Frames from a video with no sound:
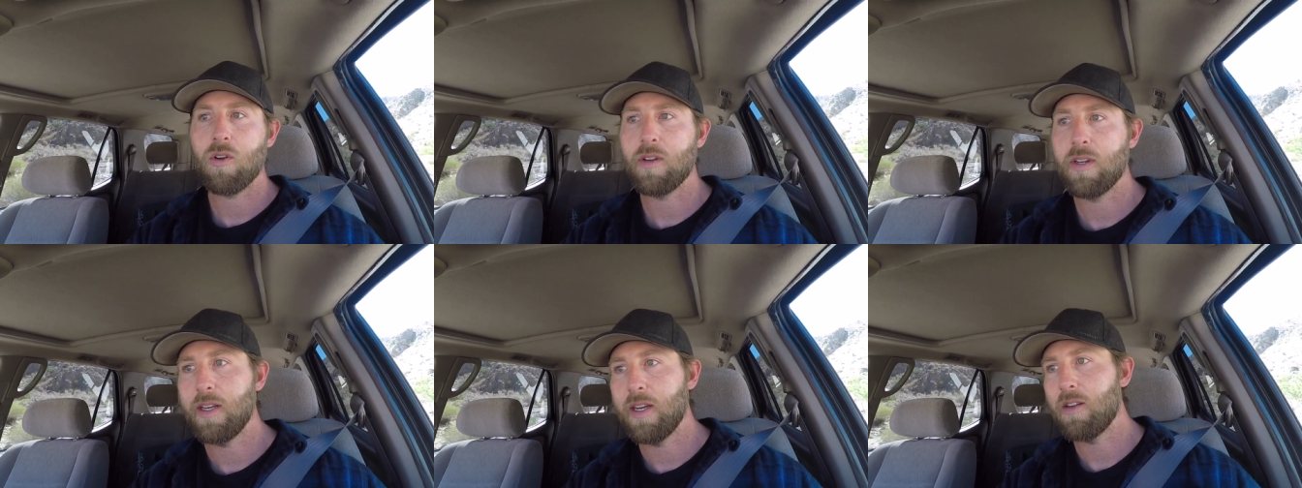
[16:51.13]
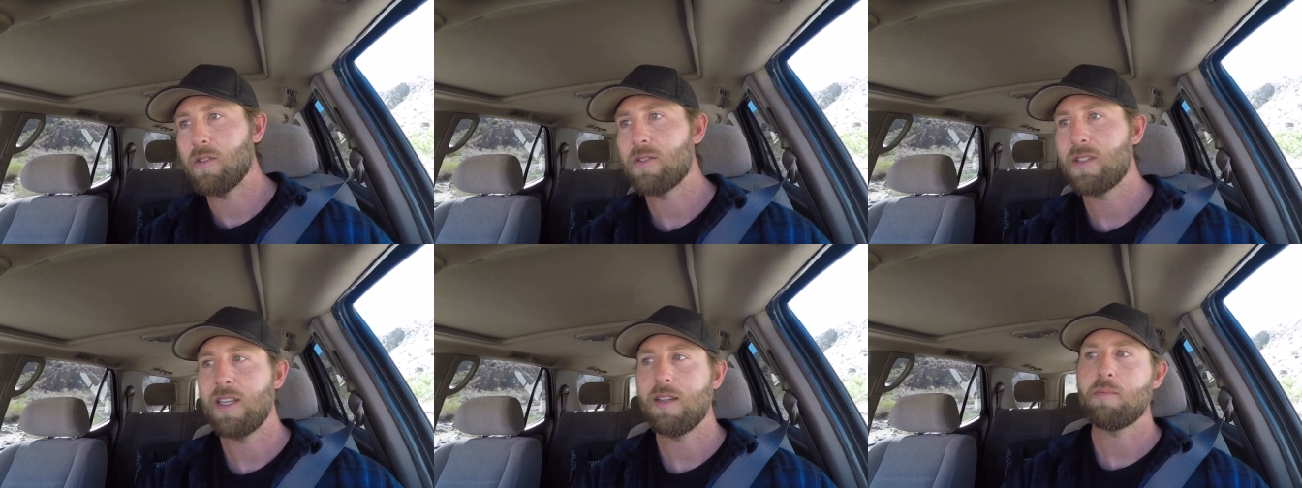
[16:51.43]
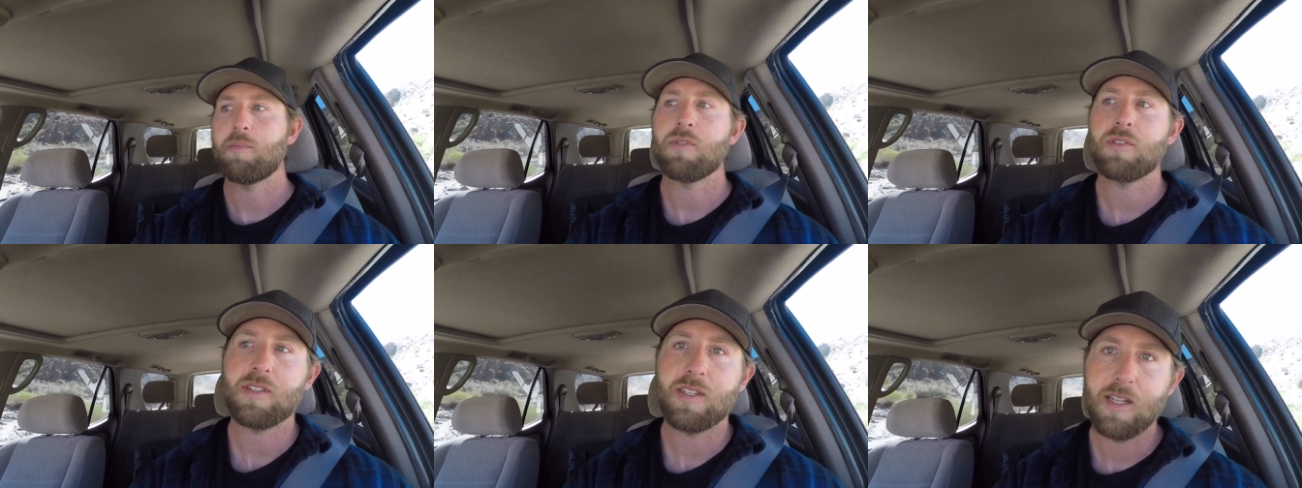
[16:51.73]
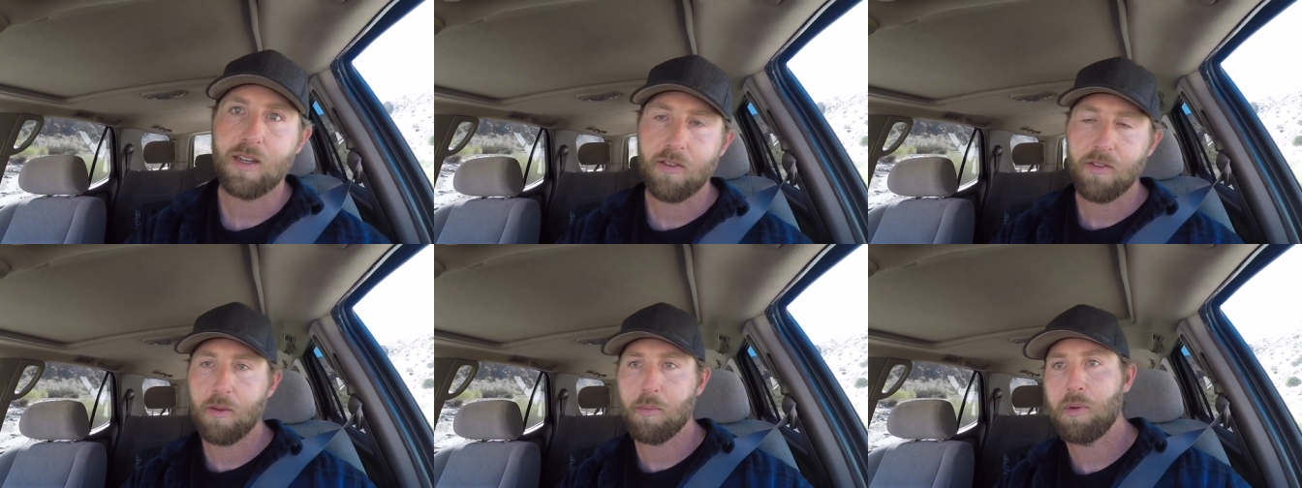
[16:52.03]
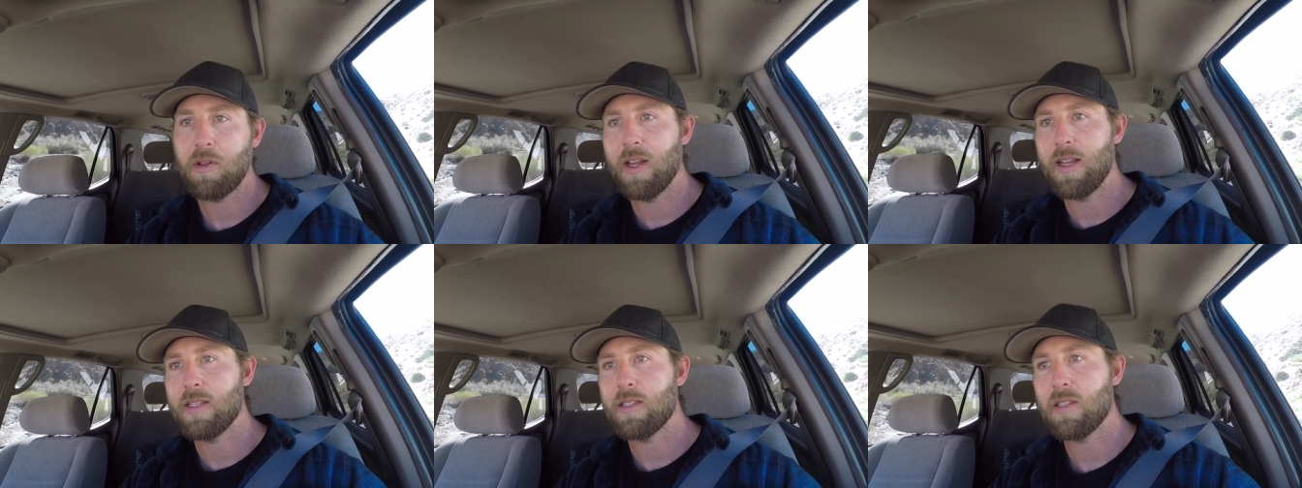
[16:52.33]
you know 10% of the
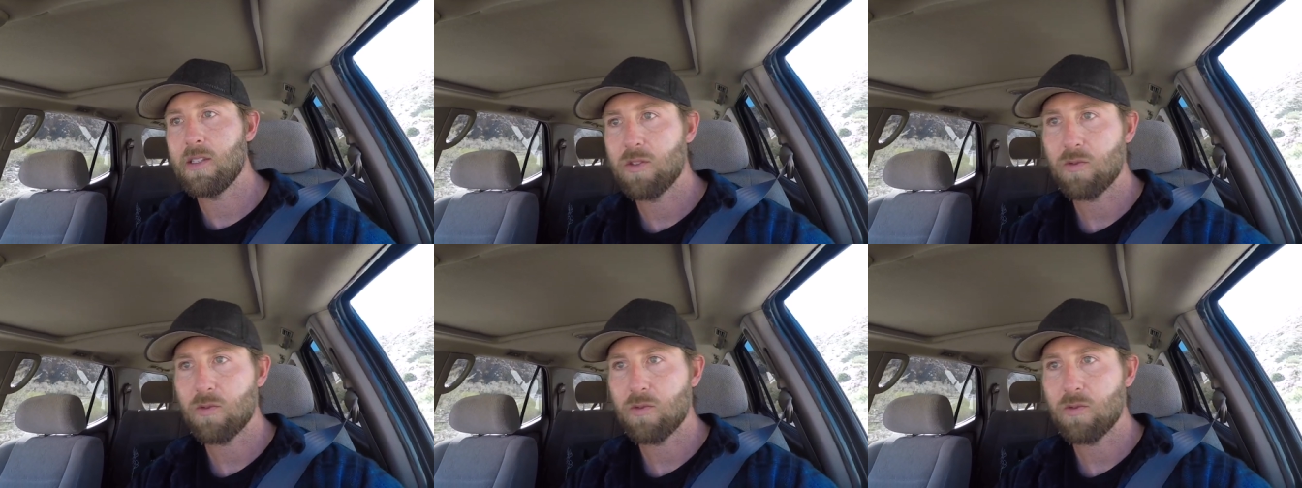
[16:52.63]
places